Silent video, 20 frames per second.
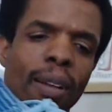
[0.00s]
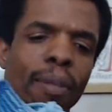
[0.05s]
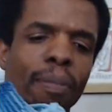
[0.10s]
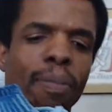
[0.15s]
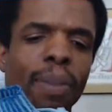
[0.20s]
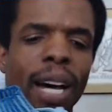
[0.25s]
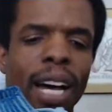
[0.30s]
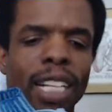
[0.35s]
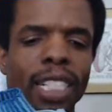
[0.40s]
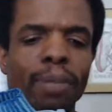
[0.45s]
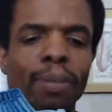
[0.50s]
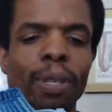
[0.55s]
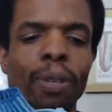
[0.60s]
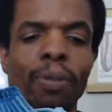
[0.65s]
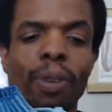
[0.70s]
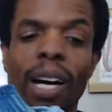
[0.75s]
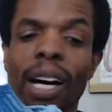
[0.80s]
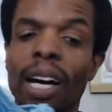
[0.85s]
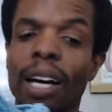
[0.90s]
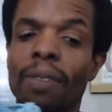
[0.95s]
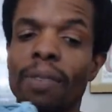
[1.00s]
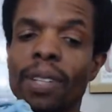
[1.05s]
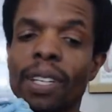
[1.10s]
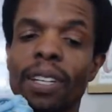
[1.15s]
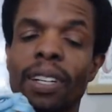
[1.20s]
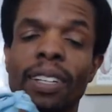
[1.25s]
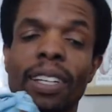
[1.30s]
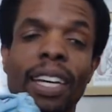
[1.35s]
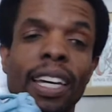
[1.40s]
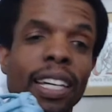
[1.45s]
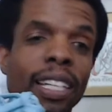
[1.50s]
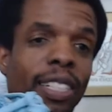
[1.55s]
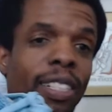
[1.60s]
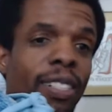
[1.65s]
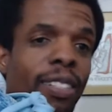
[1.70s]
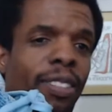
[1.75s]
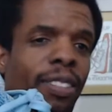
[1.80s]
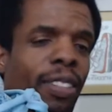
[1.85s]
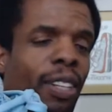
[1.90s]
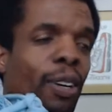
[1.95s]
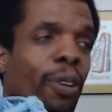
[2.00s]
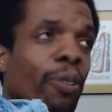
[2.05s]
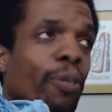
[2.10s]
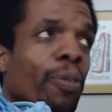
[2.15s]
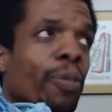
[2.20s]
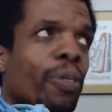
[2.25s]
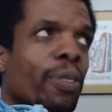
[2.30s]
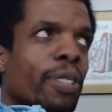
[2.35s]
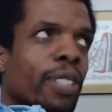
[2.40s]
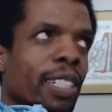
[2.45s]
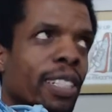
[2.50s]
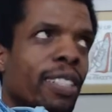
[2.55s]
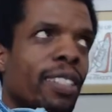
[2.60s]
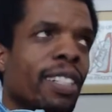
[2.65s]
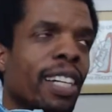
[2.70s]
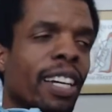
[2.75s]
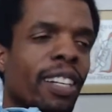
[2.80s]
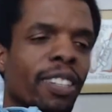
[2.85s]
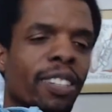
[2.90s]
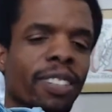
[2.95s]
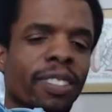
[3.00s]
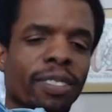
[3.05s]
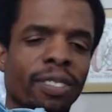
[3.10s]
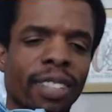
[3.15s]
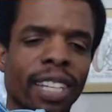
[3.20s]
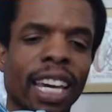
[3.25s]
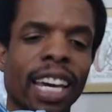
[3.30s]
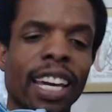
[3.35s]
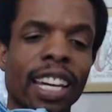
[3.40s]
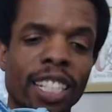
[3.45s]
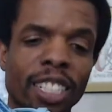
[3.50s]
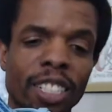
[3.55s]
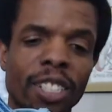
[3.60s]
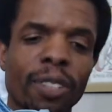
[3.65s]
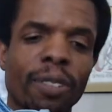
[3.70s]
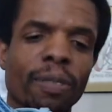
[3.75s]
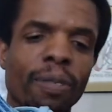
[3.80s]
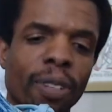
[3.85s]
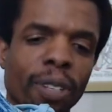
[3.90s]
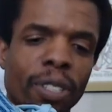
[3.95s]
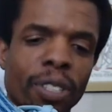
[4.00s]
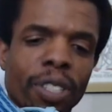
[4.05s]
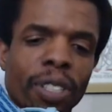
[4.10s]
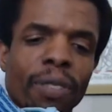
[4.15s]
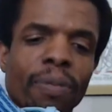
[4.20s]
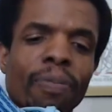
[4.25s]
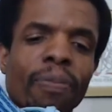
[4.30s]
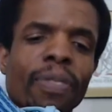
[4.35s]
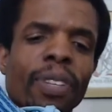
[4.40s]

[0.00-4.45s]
possibly why i the uncaged or the standard caged version